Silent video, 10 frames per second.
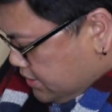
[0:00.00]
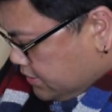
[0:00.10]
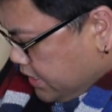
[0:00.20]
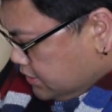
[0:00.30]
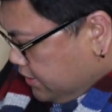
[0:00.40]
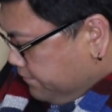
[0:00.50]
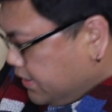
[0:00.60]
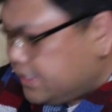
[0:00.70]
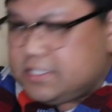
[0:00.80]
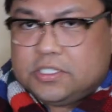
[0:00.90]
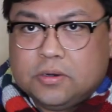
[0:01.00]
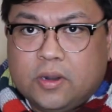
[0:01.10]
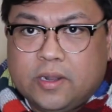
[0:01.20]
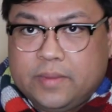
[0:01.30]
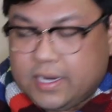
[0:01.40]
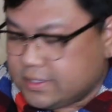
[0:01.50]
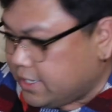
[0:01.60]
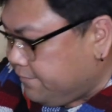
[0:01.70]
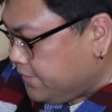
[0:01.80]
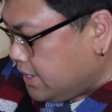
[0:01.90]
it's actually a funny story because
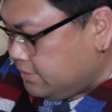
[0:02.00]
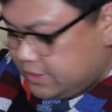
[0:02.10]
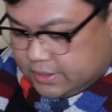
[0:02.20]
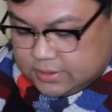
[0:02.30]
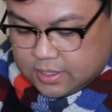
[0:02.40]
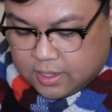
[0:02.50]
I found it